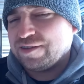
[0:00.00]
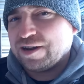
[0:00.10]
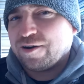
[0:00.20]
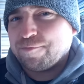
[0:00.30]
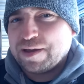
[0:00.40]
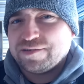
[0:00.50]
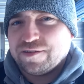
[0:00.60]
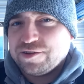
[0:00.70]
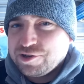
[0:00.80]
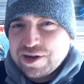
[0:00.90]
you know,
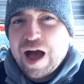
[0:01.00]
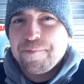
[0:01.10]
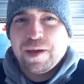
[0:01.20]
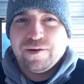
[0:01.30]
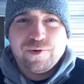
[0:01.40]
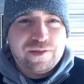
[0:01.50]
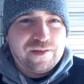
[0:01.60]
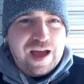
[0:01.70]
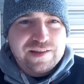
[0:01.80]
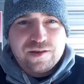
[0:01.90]
basically shop in,
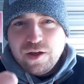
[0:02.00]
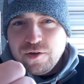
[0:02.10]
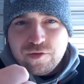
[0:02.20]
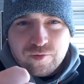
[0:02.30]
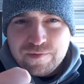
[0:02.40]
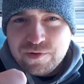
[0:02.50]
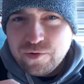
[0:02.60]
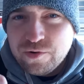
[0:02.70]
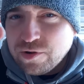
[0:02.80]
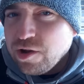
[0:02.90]
whether that's thrift
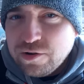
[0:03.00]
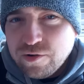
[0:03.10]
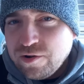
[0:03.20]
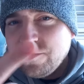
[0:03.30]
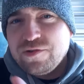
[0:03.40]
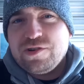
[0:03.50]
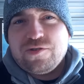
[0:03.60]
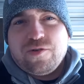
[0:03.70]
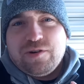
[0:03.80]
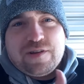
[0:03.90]
stores, grocery
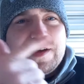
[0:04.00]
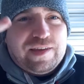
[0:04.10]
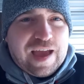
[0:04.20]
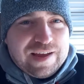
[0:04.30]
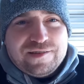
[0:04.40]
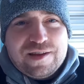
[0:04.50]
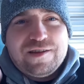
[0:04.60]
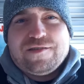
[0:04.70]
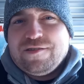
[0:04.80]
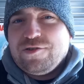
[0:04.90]
stores, gas
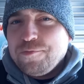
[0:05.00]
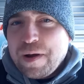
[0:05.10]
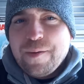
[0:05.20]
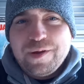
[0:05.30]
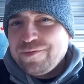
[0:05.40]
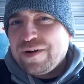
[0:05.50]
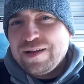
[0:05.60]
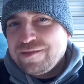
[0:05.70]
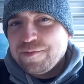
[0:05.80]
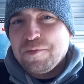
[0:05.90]
stations. You probably could
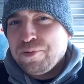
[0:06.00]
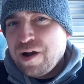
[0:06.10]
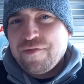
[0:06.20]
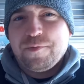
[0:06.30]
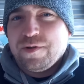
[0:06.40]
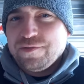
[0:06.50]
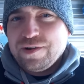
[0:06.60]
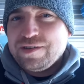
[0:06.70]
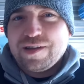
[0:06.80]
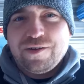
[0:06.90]
find something profitable to
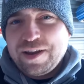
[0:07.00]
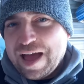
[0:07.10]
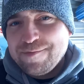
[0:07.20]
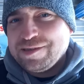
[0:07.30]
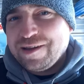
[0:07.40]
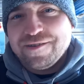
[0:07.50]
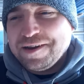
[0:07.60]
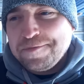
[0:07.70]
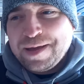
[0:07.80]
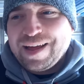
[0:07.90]
resell on Amazon or
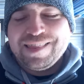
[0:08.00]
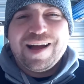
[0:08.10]
eBay.